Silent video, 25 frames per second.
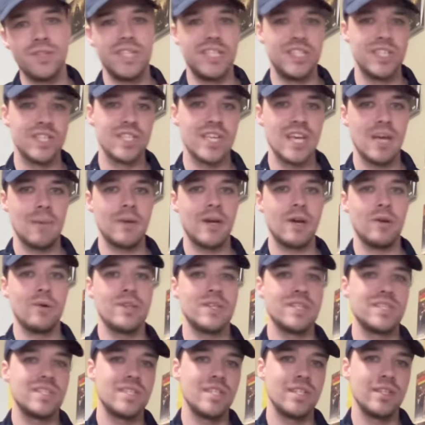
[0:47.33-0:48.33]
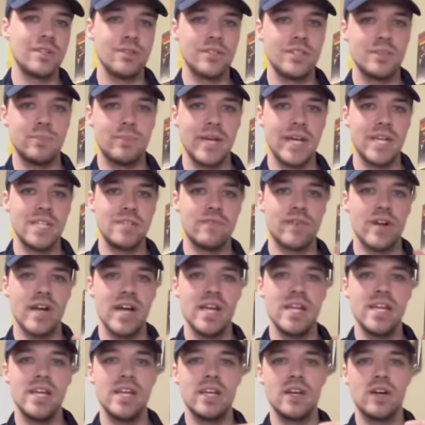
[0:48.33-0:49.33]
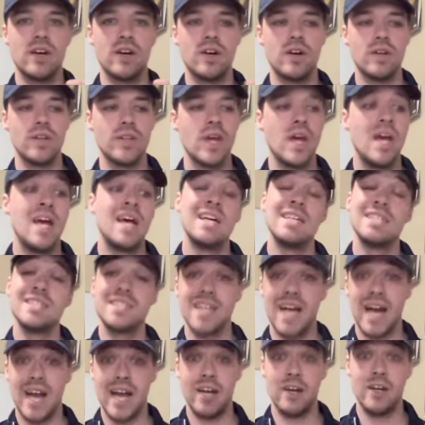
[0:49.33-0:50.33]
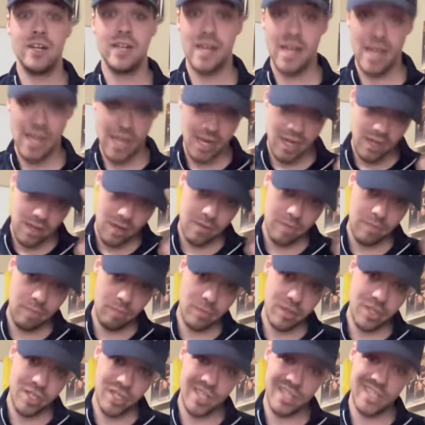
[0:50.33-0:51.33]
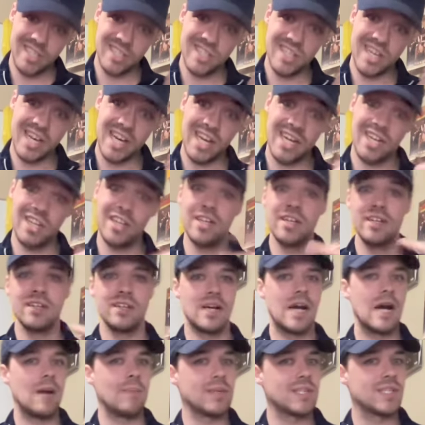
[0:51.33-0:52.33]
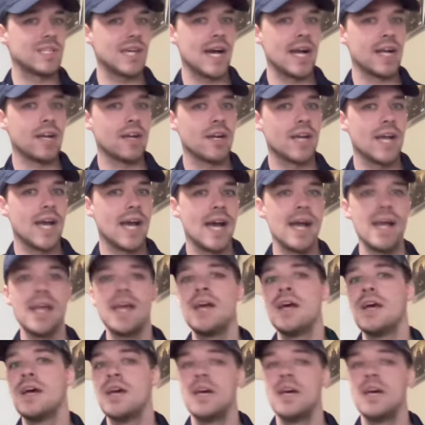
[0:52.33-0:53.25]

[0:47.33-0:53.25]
He just came out with a single this past Friday called Soccer Dad, Michigan Soccer. I'm a soccer guy.